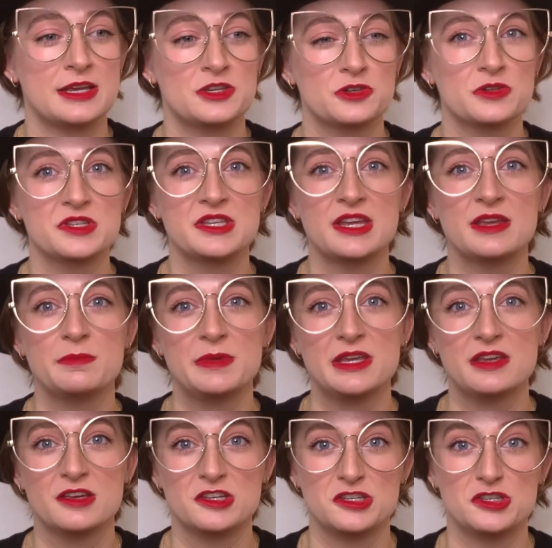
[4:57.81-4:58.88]
interesting
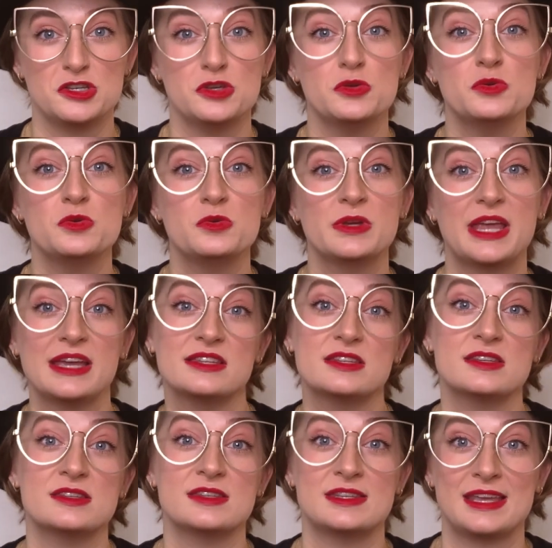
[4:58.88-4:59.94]
because you get
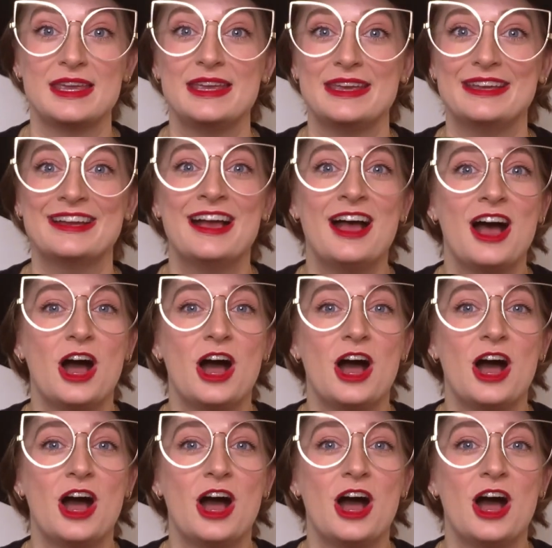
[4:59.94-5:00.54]
to see